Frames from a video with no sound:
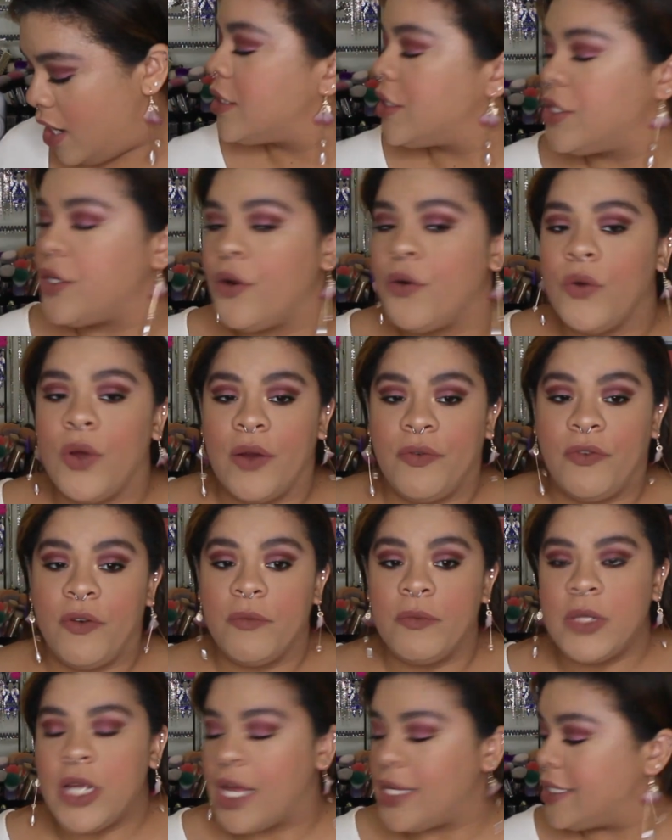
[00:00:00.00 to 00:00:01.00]
So
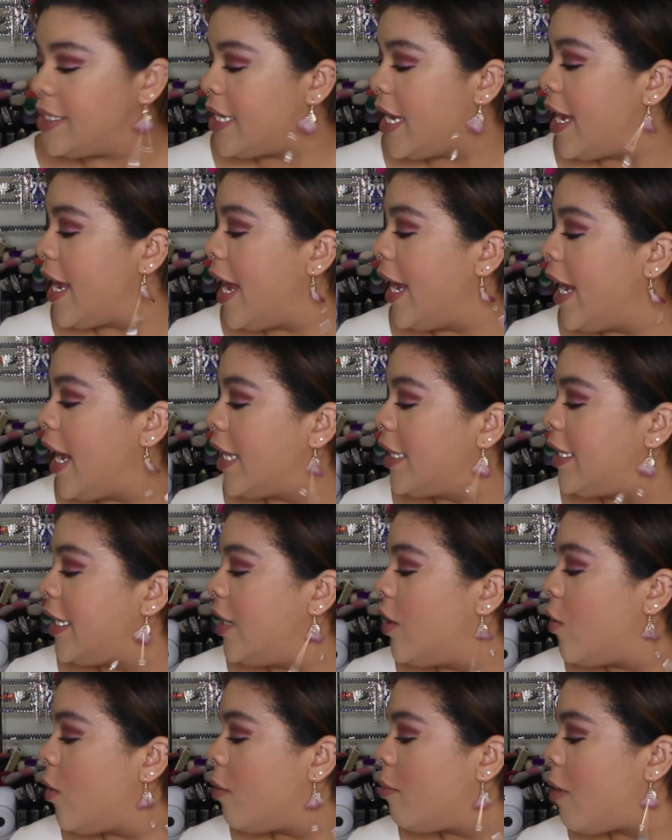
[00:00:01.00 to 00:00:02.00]
from Dossier I got the
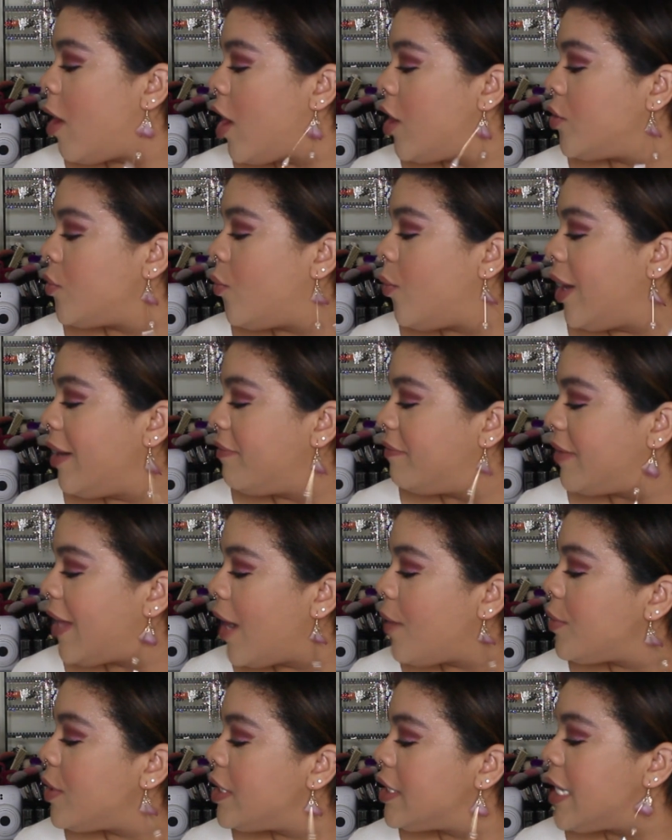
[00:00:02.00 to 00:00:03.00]
Gourmand White
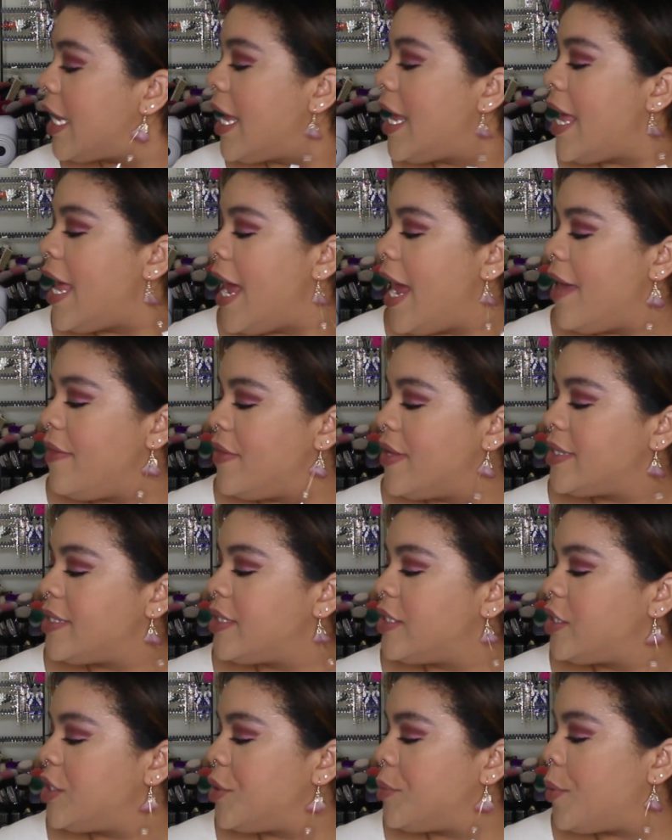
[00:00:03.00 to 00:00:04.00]
Flowers, and this
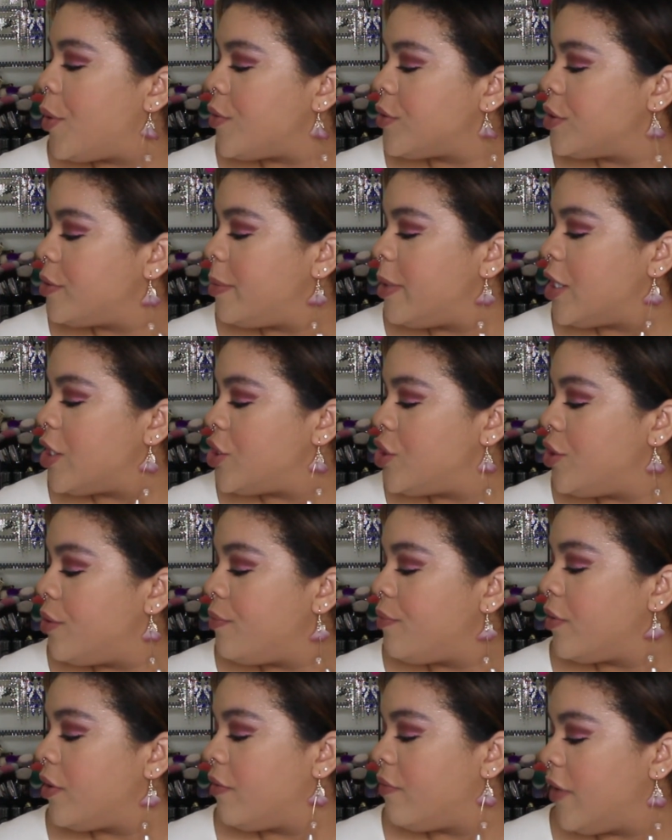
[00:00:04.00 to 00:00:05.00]
is supposed to be a dupe
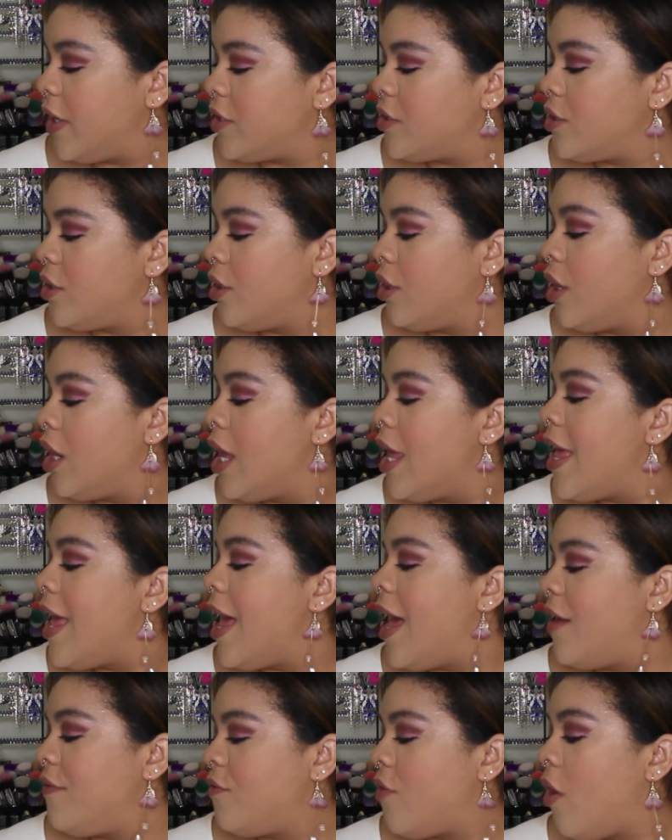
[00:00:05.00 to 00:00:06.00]
for the Viktor
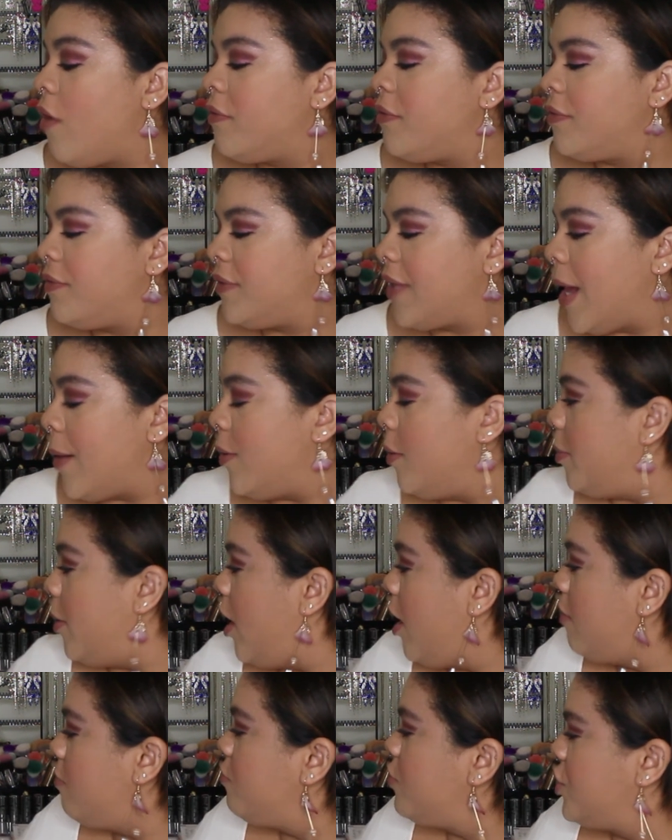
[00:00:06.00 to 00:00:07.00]
and Rolf Flower
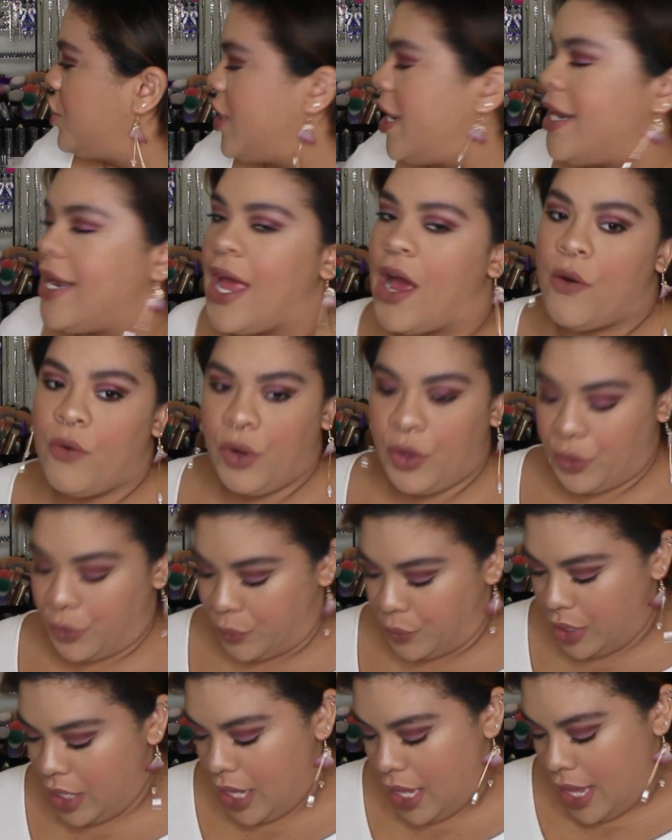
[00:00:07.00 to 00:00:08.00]
Bomb, which I now
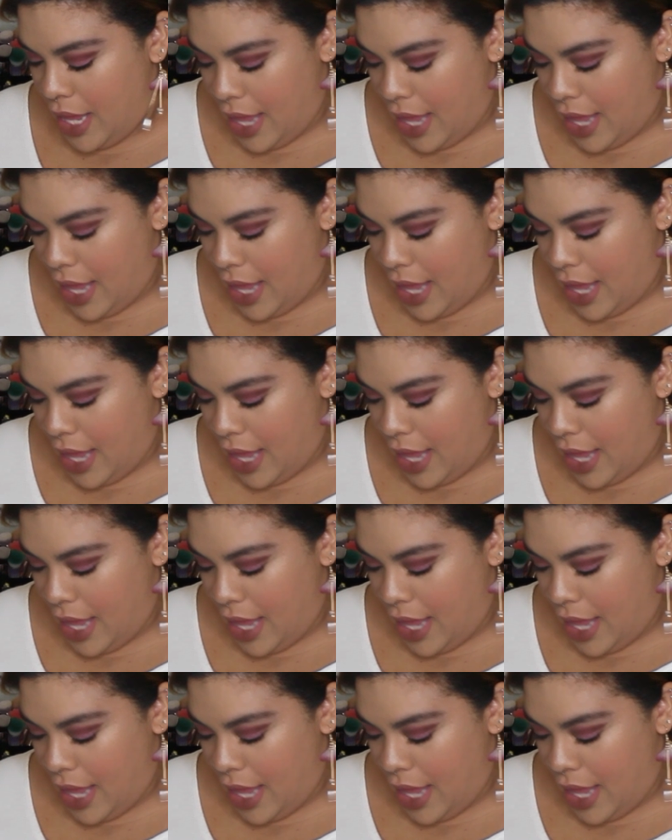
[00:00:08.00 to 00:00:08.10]
own.